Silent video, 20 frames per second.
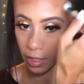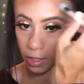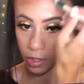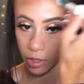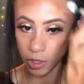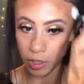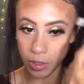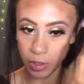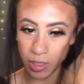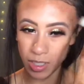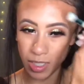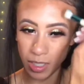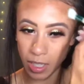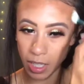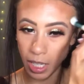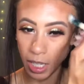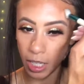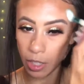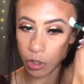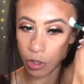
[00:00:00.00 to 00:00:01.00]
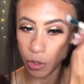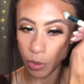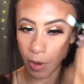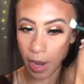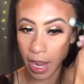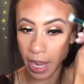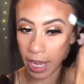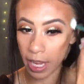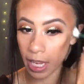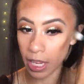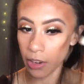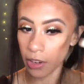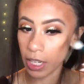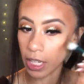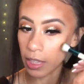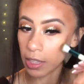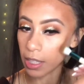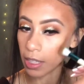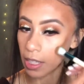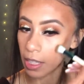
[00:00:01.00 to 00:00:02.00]
just so it doesn't get dry or
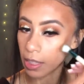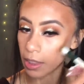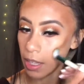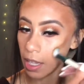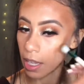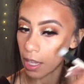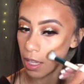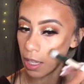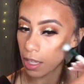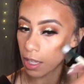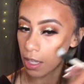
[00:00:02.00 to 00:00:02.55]
anything like that.